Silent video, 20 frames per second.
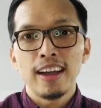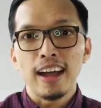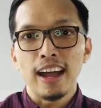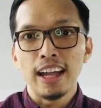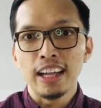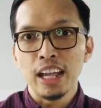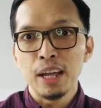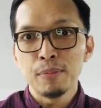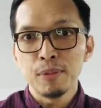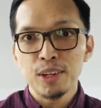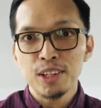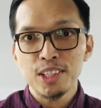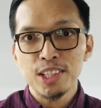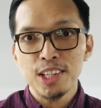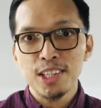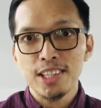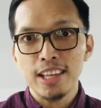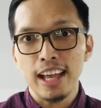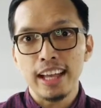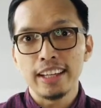I am a research
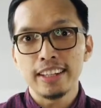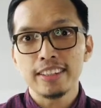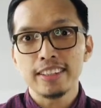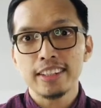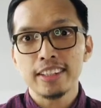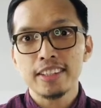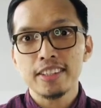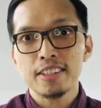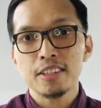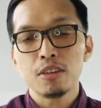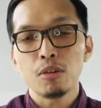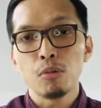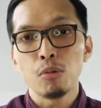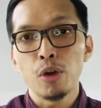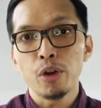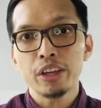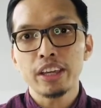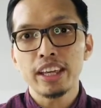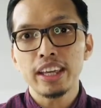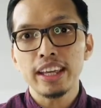scientist
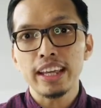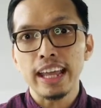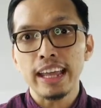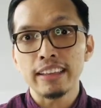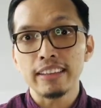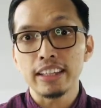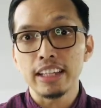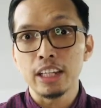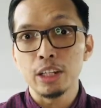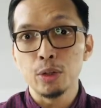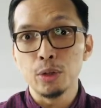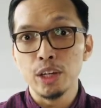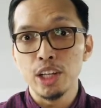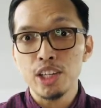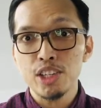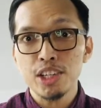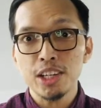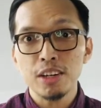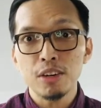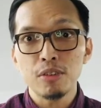working at the
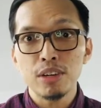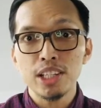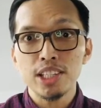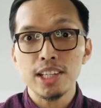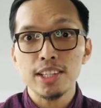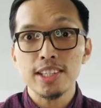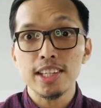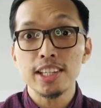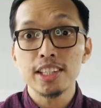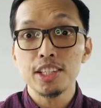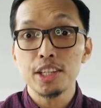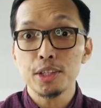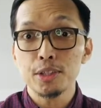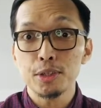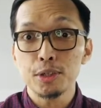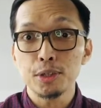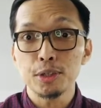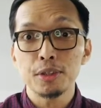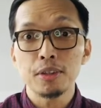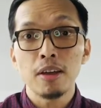Indonesian Research
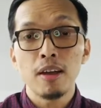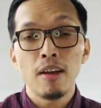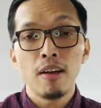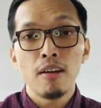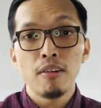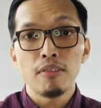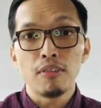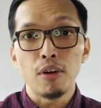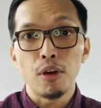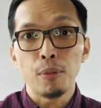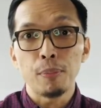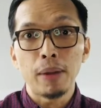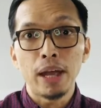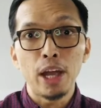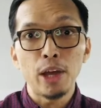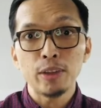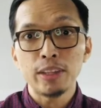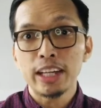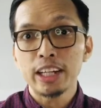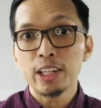Institute for
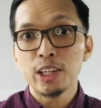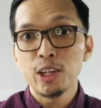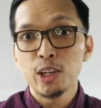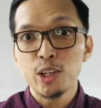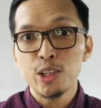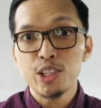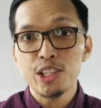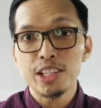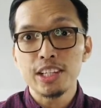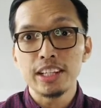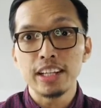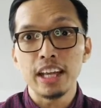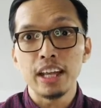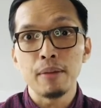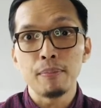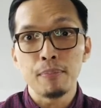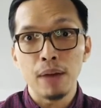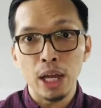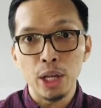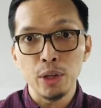Biotechnology
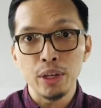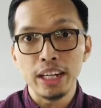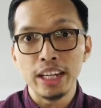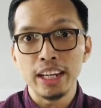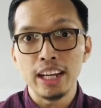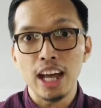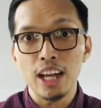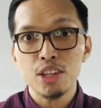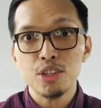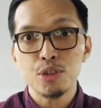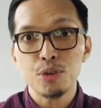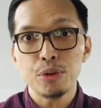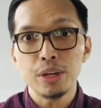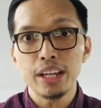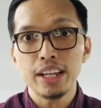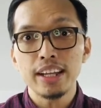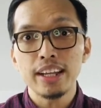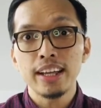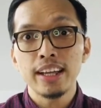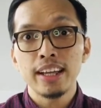and
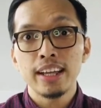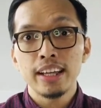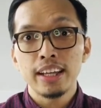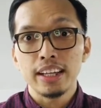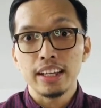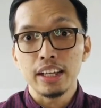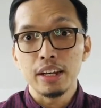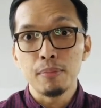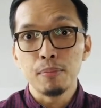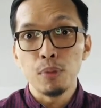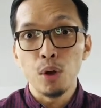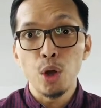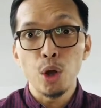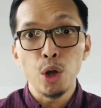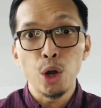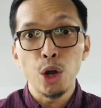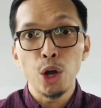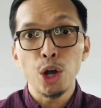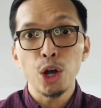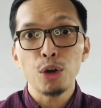Bioindustry in
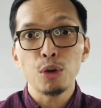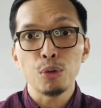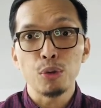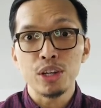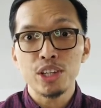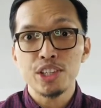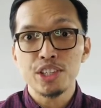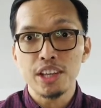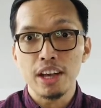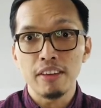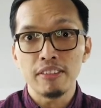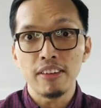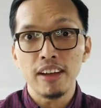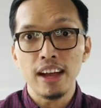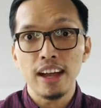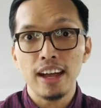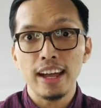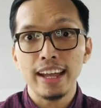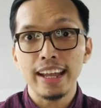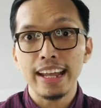Bogor, West
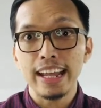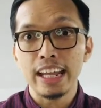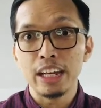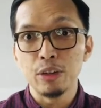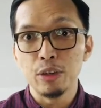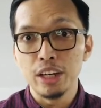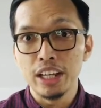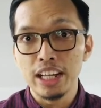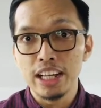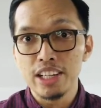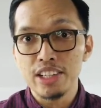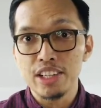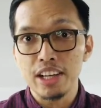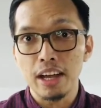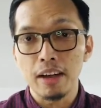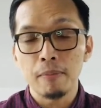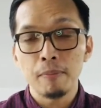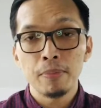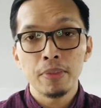Java, Indonesia.